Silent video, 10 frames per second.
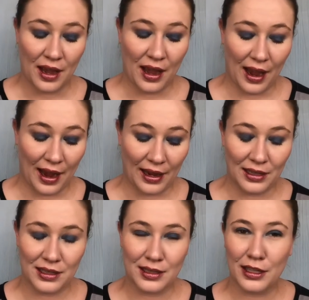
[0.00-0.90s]

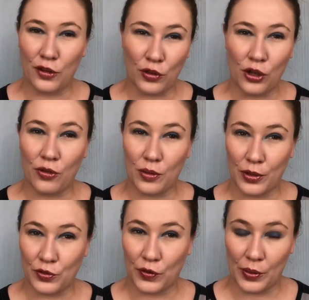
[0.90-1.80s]
at giving you the
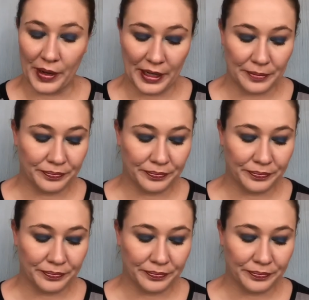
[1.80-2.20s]
most for your money.